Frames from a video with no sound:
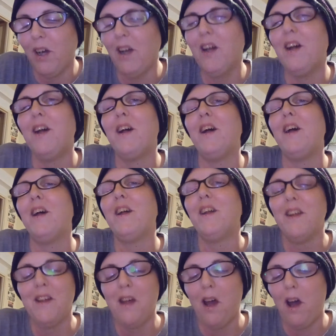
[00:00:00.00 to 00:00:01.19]
But
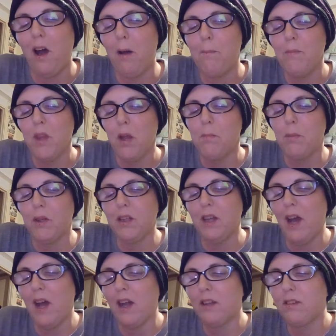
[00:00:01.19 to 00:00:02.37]

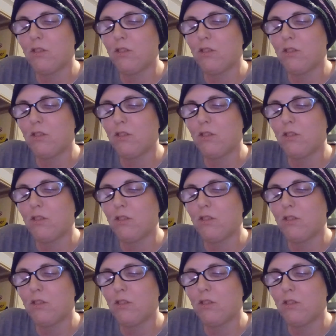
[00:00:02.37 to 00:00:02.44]
yeah,